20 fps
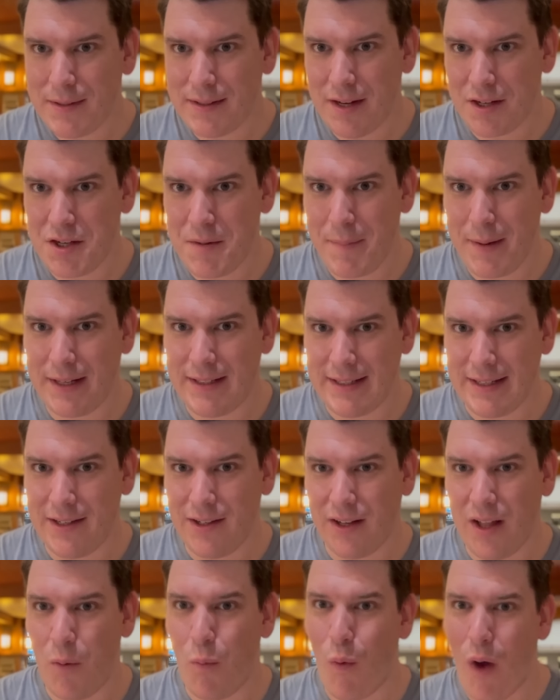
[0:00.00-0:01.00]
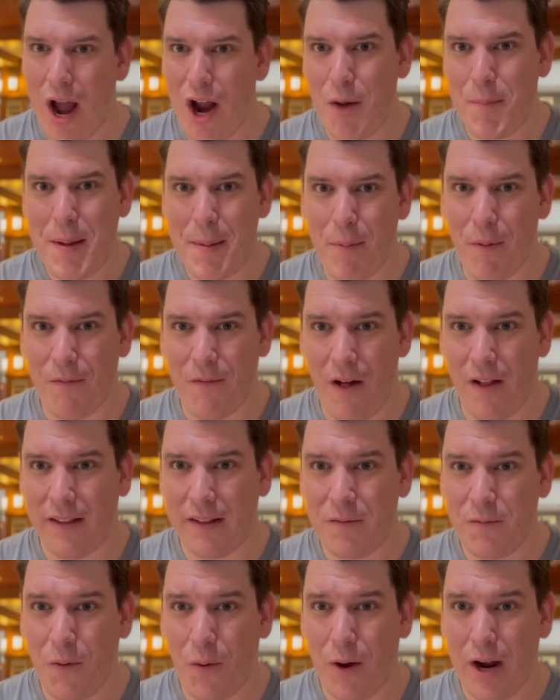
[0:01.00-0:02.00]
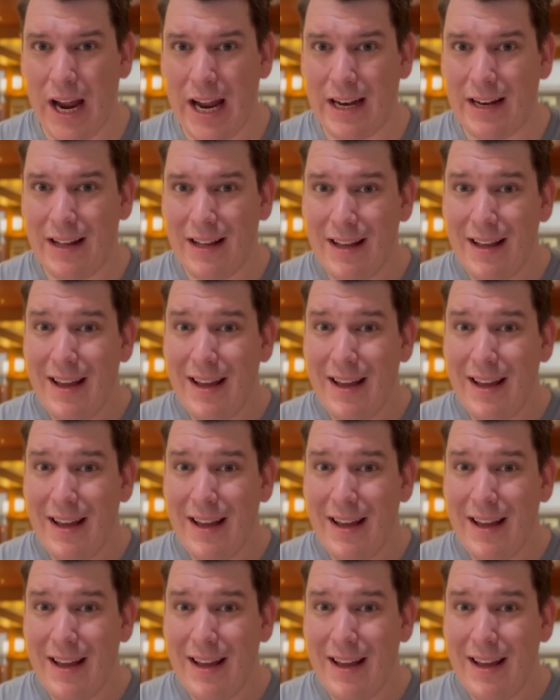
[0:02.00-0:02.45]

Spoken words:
such a big deal and why are people falling for it?